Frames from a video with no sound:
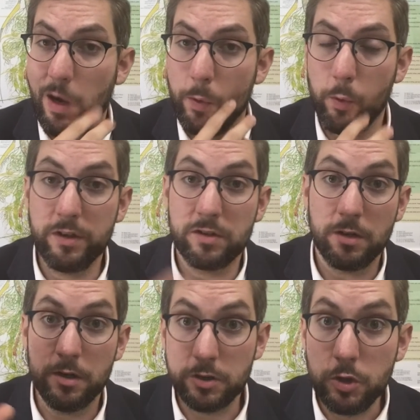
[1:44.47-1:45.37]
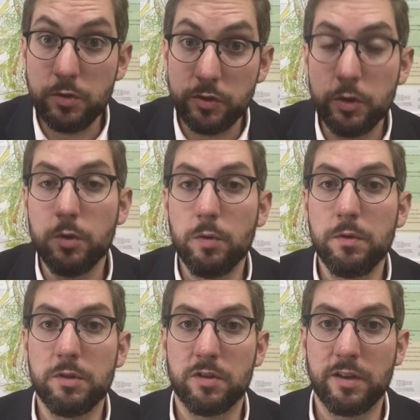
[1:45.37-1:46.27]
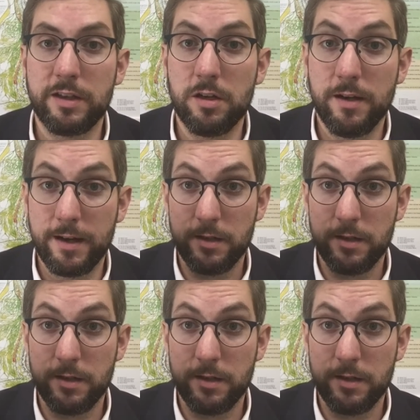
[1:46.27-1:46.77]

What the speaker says: We wouldn't start too soon, just like you're not